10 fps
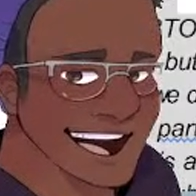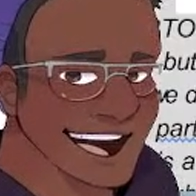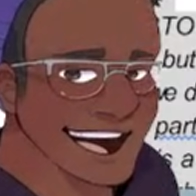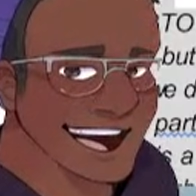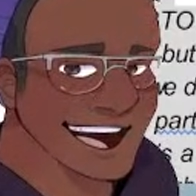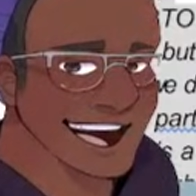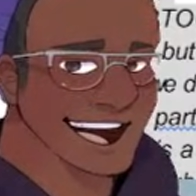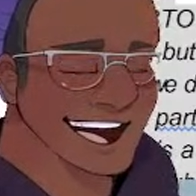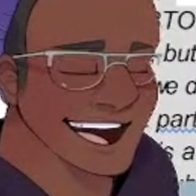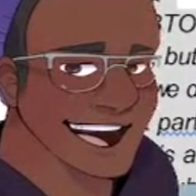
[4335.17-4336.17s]
the closer they get
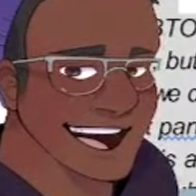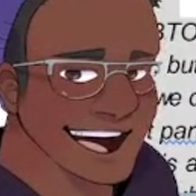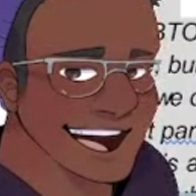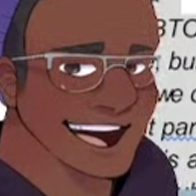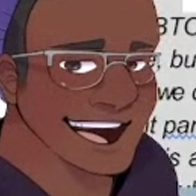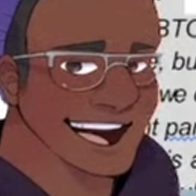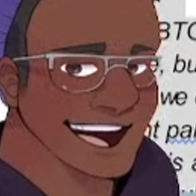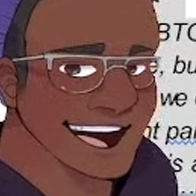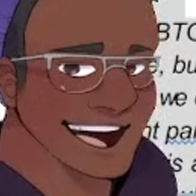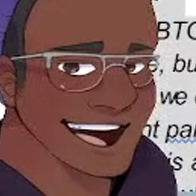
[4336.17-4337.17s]
to critical mass, the less they
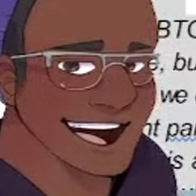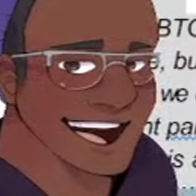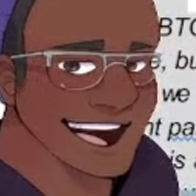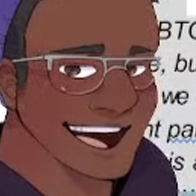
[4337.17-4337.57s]
need to be nice to